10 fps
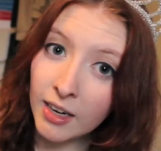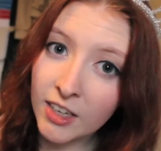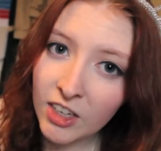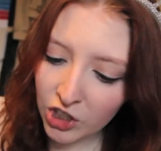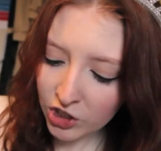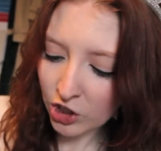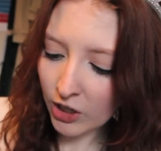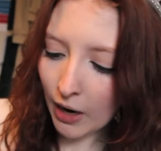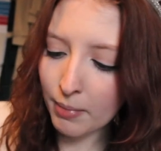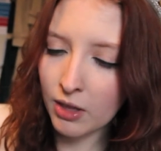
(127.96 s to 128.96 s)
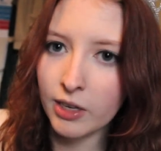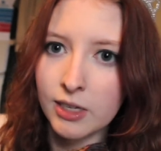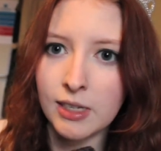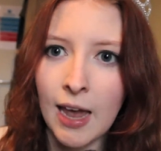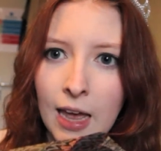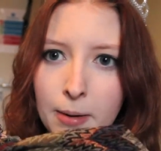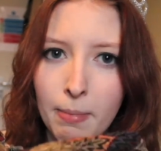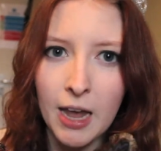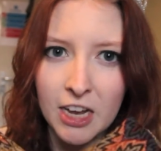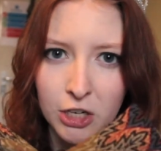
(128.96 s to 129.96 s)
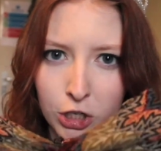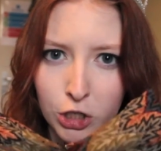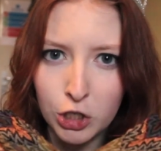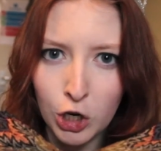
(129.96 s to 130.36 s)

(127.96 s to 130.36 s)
In addition, she got me this headband